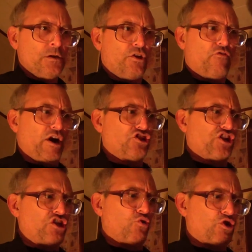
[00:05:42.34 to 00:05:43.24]
The
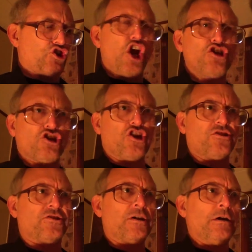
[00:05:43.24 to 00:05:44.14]
Frankensteins were
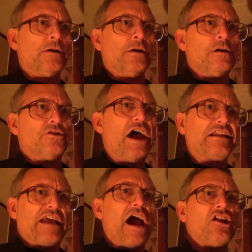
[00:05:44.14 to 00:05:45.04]
geniuses. Their
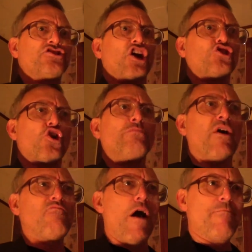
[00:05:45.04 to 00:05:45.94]
talents undreamed
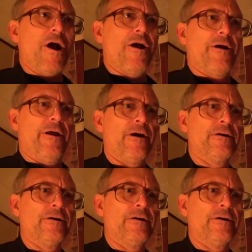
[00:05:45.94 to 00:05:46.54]
of by man.